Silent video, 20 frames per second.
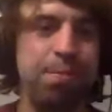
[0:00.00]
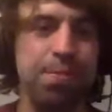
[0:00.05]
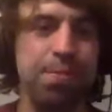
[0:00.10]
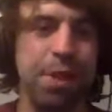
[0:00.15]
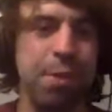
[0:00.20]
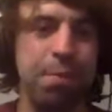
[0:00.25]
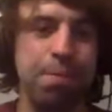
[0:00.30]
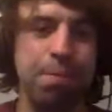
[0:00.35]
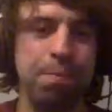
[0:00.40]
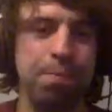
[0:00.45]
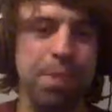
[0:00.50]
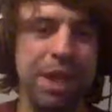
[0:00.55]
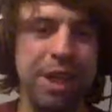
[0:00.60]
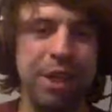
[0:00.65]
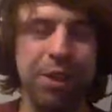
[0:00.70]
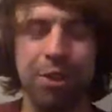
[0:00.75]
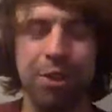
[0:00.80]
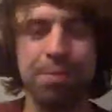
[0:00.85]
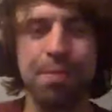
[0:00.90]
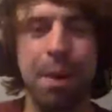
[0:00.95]
the
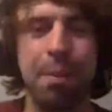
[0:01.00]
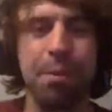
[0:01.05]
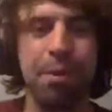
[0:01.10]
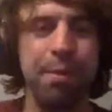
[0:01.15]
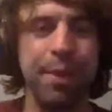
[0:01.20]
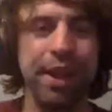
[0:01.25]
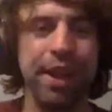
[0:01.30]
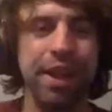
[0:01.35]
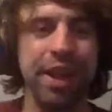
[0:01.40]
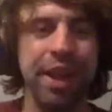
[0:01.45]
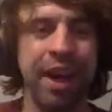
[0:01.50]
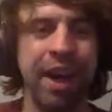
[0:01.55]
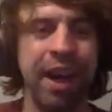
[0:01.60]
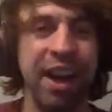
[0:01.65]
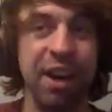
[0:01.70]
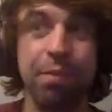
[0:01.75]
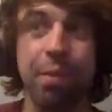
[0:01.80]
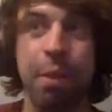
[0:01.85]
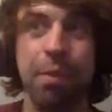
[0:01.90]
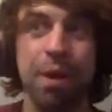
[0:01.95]
Beatles memorabilia
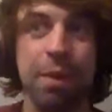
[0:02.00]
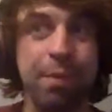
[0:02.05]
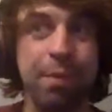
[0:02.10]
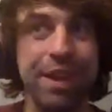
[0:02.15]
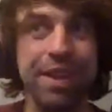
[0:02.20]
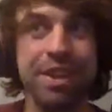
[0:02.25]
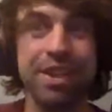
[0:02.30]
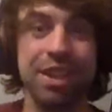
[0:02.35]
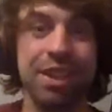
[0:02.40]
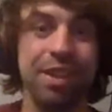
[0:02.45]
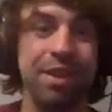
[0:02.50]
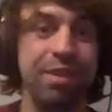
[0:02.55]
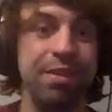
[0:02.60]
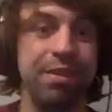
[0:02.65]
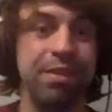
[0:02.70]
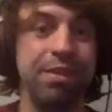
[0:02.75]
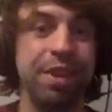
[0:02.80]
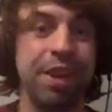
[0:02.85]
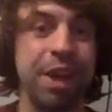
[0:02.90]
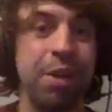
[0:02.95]
and have probably been to the
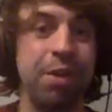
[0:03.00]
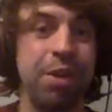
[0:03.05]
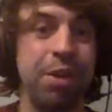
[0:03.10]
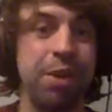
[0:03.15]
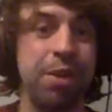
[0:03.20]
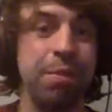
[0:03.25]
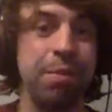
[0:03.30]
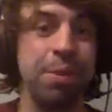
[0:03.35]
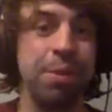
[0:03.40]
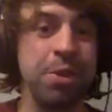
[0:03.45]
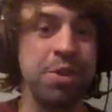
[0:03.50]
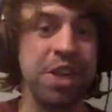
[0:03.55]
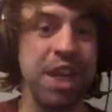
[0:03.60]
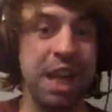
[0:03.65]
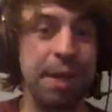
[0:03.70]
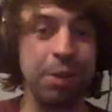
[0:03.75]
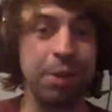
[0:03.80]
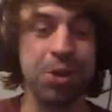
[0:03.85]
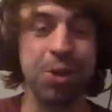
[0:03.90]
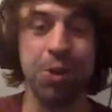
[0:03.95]

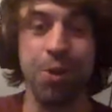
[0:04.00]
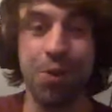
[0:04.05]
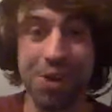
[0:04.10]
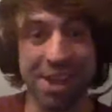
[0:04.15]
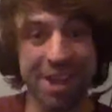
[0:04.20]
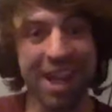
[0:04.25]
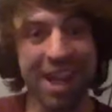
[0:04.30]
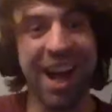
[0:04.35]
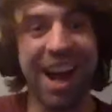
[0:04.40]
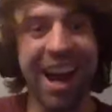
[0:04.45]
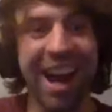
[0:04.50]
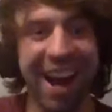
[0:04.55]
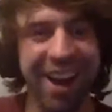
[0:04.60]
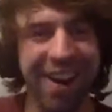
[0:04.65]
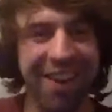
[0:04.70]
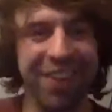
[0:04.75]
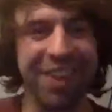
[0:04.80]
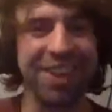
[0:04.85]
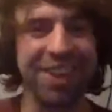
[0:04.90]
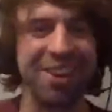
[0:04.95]
museum that's already there
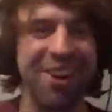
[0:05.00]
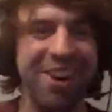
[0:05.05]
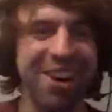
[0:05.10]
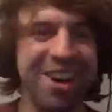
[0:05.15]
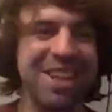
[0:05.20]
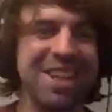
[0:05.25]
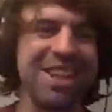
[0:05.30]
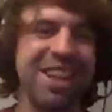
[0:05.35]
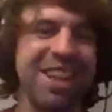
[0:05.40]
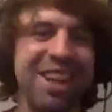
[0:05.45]
on the docks